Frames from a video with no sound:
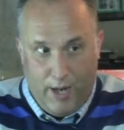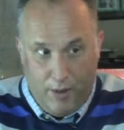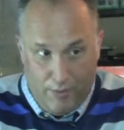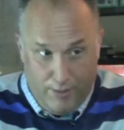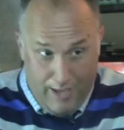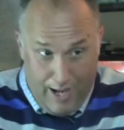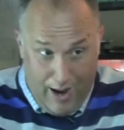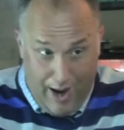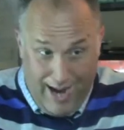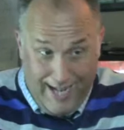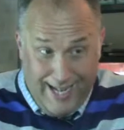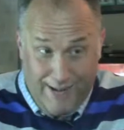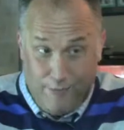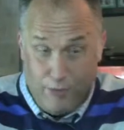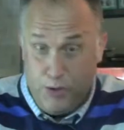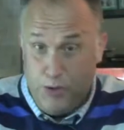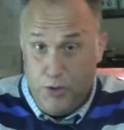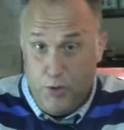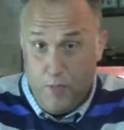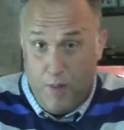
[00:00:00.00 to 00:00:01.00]
Now I
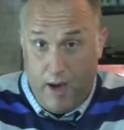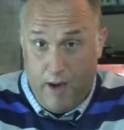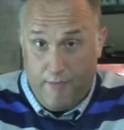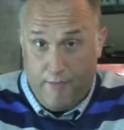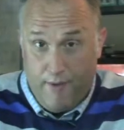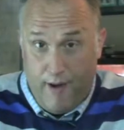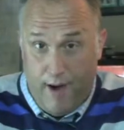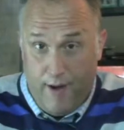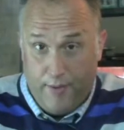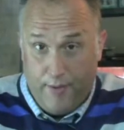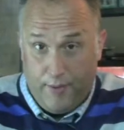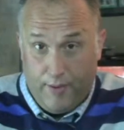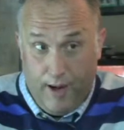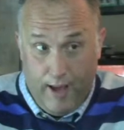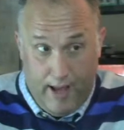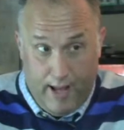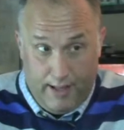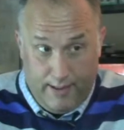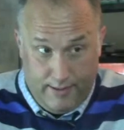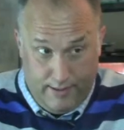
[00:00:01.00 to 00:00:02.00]
never knew my father
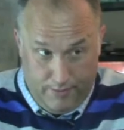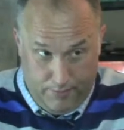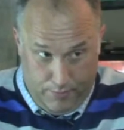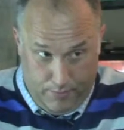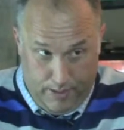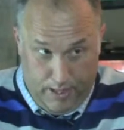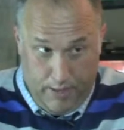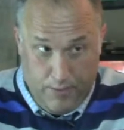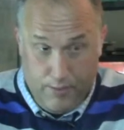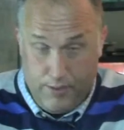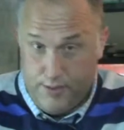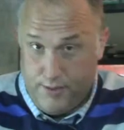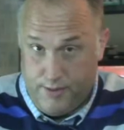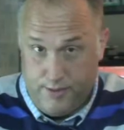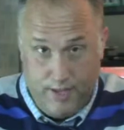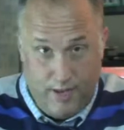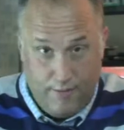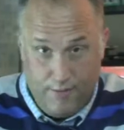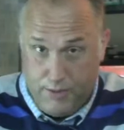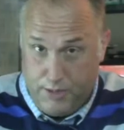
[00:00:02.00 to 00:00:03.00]
when he was
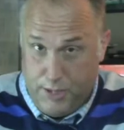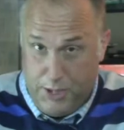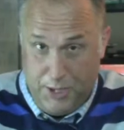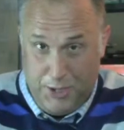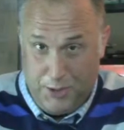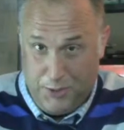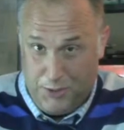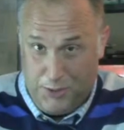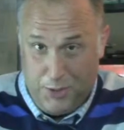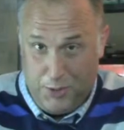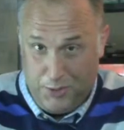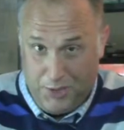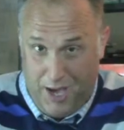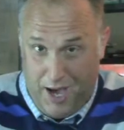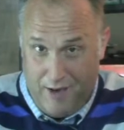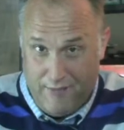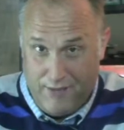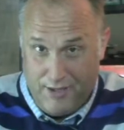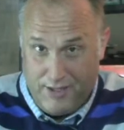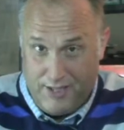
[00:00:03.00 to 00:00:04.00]
17 years old,
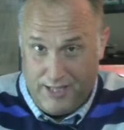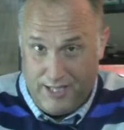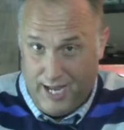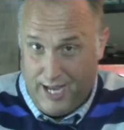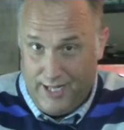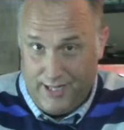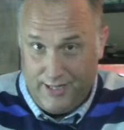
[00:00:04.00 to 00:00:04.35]
obviously.